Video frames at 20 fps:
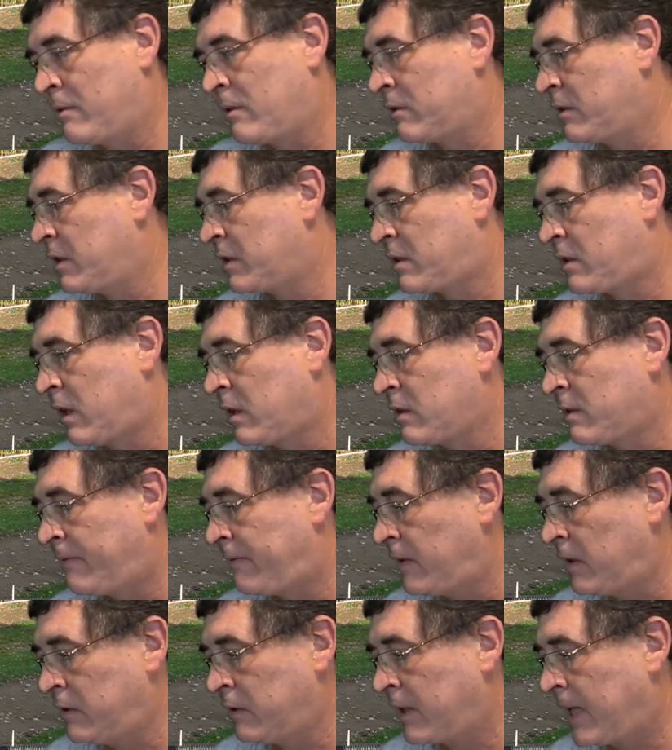just tons of
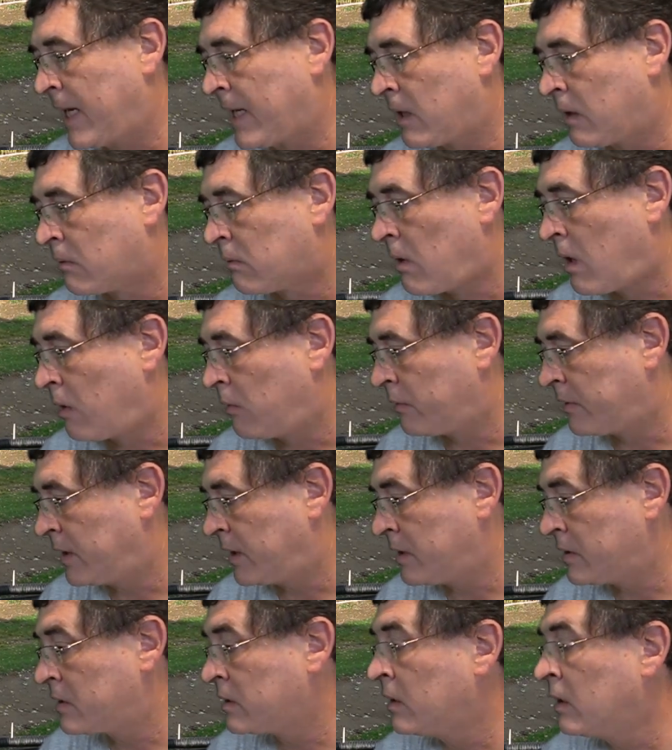fun. You can't go wrong with
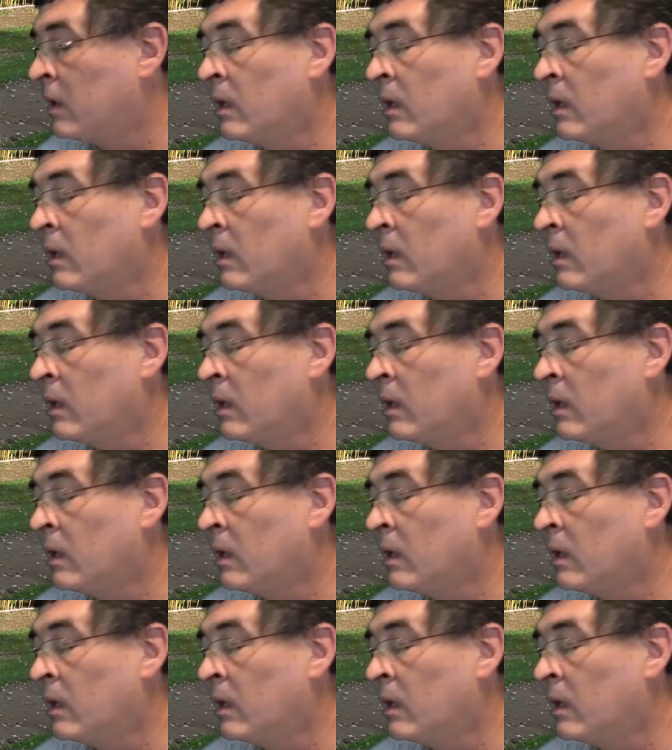these.